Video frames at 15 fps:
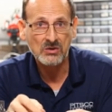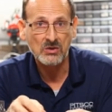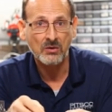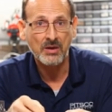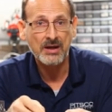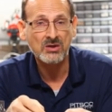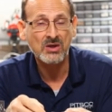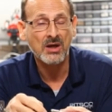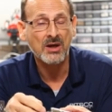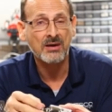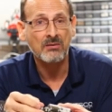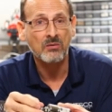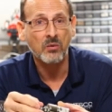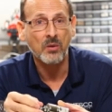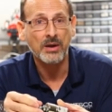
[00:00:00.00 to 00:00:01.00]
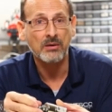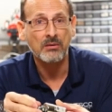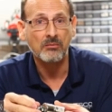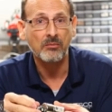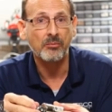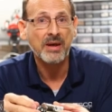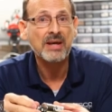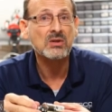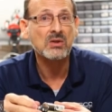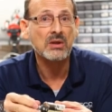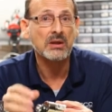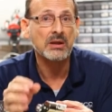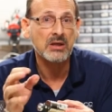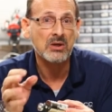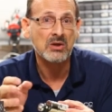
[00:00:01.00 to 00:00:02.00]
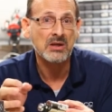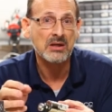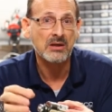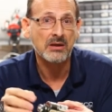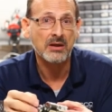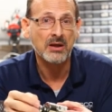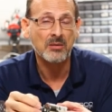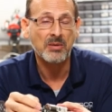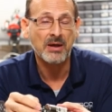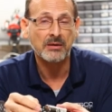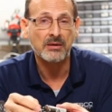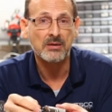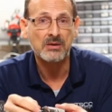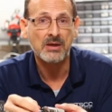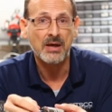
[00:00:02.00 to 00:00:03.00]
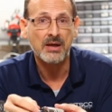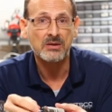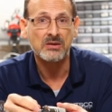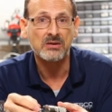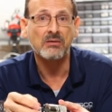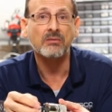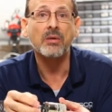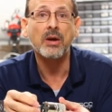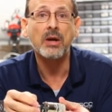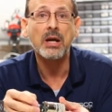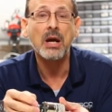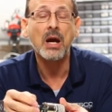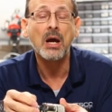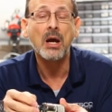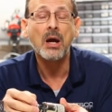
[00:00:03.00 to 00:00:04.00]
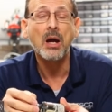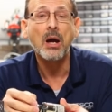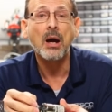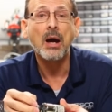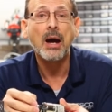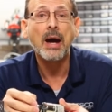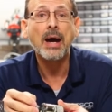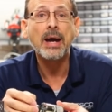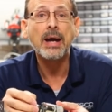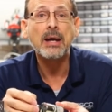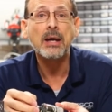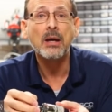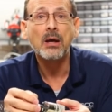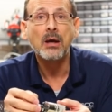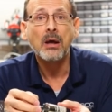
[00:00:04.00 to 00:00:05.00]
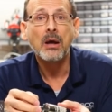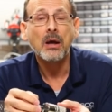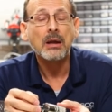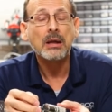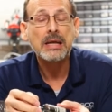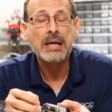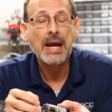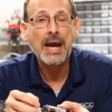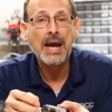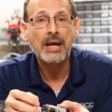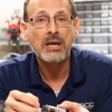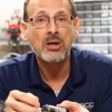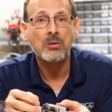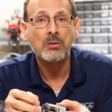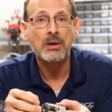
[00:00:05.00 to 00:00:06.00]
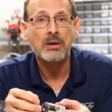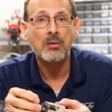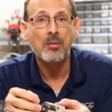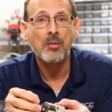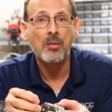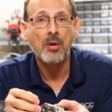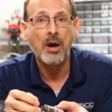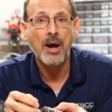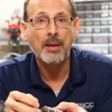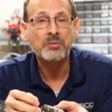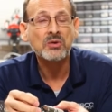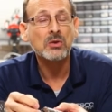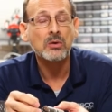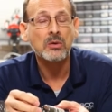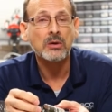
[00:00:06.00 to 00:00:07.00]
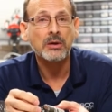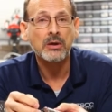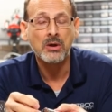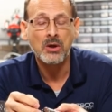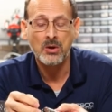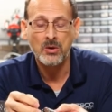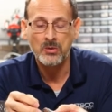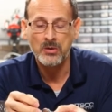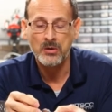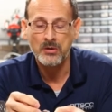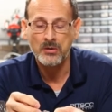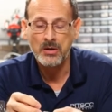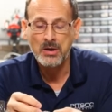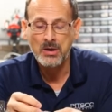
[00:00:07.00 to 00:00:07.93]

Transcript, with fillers: So that's kind of what basically you need to think about this as, is a very highly accurate optical encoder.